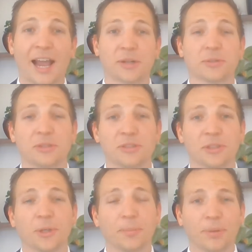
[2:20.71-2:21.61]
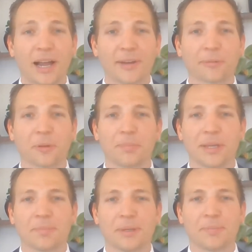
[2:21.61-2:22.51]
actually still apply for the
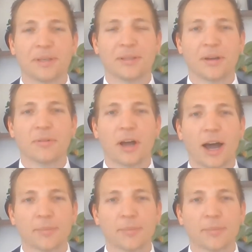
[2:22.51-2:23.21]
PPP loan